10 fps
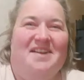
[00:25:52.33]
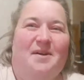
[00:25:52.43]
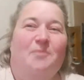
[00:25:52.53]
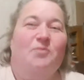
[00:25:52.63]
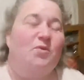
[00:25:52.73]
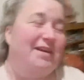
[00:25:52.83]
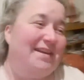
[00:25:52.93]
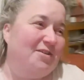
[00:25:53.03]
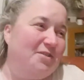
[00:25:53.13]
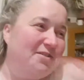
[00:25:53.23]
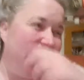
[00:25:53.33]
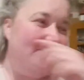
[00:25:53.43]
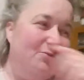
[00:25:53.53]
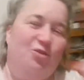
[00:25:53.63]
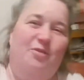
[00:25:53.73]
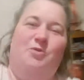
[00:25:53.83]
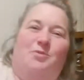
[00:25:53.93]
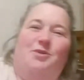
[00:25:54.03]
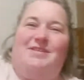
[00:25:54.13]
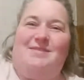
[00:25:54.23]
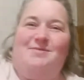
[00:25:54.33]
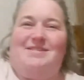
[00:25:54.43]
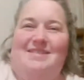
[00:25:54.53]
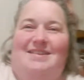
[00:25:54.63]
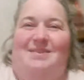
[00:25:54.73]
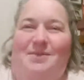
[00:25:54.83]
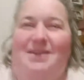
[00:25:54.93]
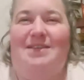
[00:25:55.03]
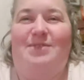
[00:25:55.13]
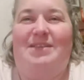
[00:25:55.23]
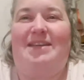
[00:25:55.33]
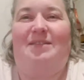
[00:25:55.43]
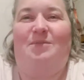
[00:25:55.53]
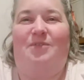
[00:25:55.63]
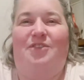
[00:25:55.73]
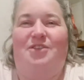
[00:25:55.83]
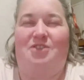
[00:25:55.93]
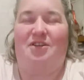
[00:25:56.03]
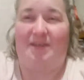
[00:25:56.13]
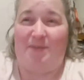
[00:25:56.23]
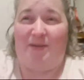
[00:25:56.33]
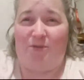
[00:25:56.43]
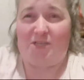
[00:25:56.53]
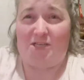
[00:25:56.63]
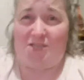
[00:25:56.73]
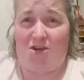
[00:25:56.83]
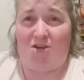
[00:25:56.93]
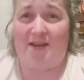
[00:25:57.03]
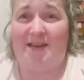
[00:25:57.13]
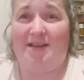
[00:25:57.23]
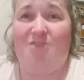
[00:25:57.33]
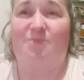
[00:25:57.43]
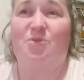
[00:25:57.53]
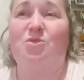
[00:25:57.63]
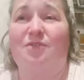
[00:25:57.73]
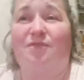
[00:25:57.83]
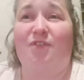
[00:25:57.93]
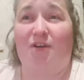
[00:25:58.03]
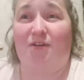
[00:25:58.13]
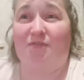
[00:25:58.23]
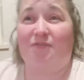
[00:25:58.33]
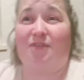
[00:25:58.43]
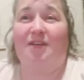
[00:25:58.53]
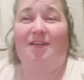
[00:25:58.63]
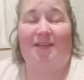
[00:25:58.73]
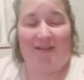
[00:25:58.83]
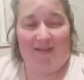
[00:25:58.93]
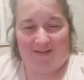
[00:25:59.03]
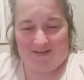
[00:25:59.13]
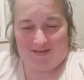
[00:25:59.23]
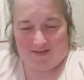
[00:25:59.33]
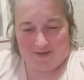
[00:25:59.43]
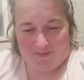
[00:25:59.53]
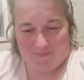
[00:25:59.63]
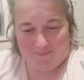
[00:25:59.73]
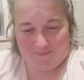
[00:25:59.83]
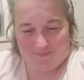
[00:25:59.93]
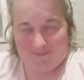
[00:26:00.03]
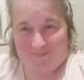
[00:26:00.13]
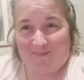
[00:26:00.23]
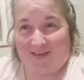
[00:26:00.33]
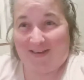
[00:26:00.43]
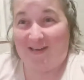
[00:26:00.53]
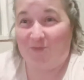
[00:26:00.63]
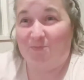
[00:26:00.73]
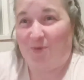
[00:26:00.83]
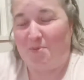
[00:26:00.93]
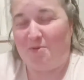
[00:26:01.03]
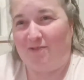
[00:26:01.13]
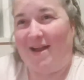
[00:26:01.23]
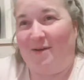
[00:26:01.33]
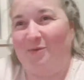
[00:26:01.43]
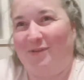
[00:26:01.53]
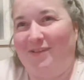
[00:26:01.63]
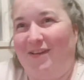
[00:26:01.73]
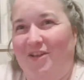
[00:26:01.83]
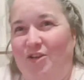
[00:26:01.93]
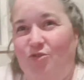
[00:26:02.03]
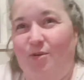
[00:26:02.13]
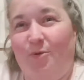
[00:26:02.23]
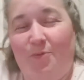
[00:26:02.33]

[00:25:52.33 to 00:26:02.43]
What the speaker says: Well, he got named Tribble because he was, when he was a kitten, we first got him, he was a tiny little ball of fluff. Like, he looked proper round, like a Tribble.